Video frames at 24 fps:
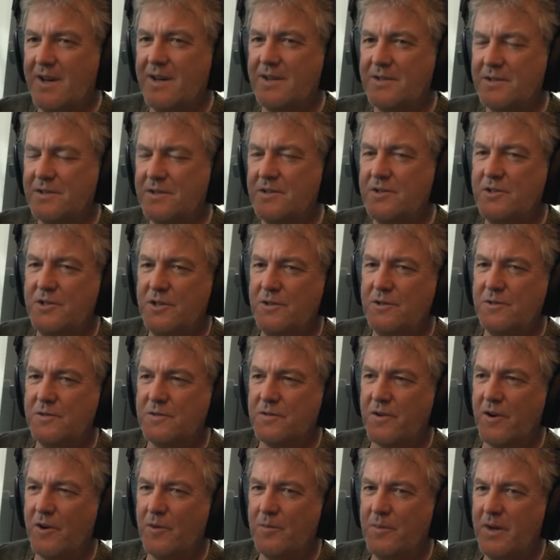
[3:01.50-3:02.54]
cars to choose
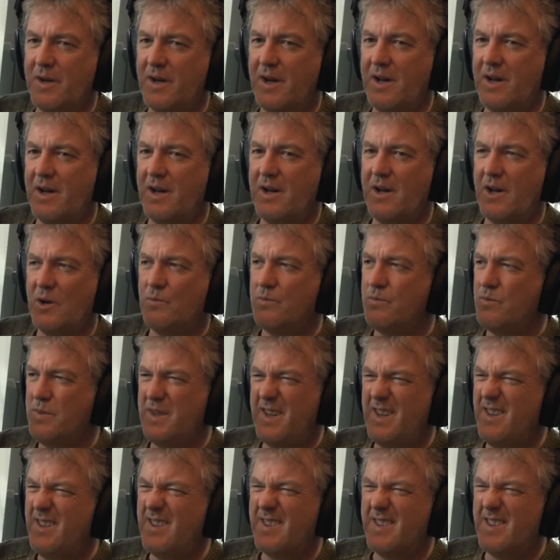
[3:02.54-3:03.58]
from.
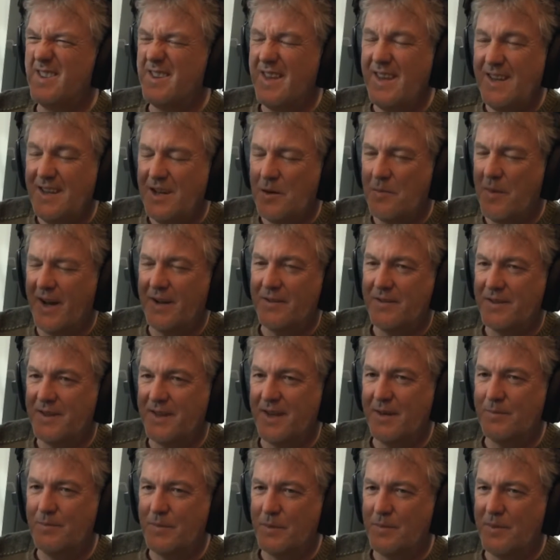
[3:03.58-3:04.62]
We didn't think about the
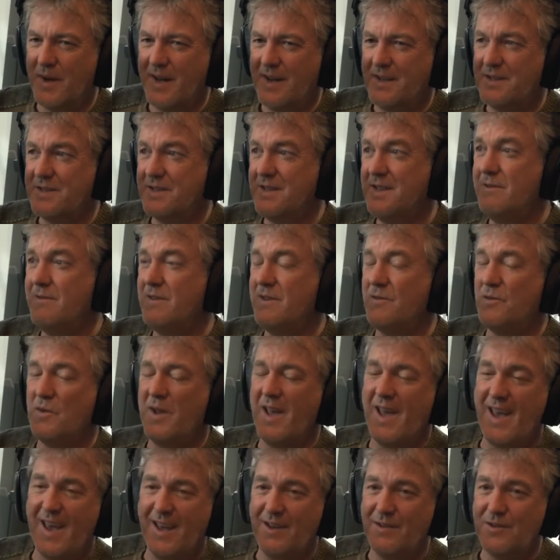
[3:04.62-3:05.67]
number plates, and even if
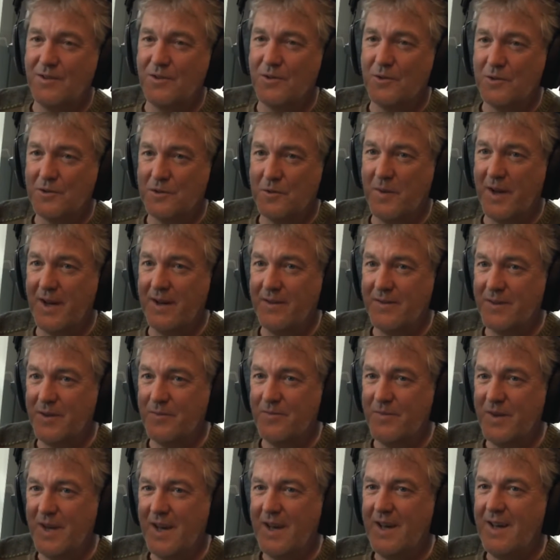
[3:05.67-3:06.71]
we had thought about
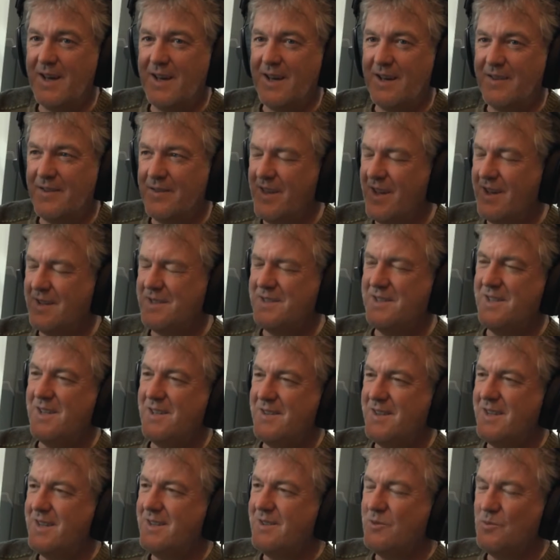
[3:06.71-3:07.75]
them, the
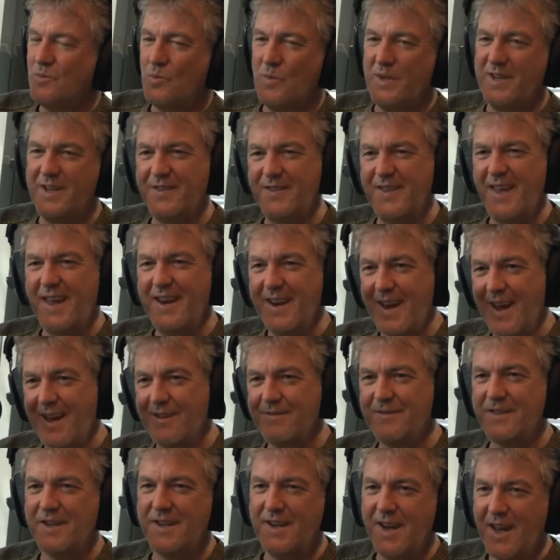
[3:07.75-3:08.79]
idea that we could then
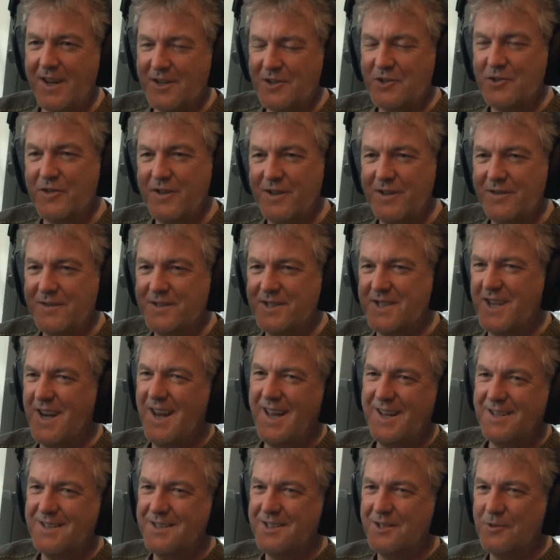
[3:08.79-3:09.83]
have the luxury of
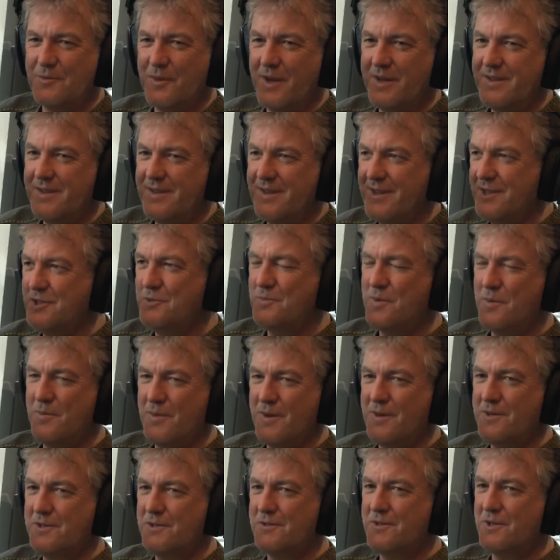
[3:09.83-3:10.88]
selecting one is
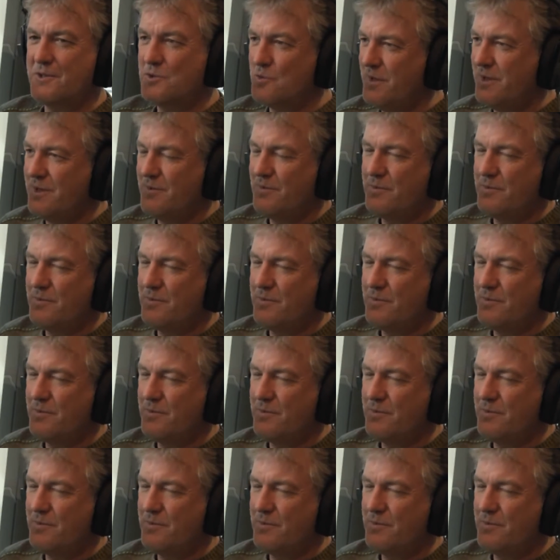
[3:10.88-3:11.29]
preposterous. We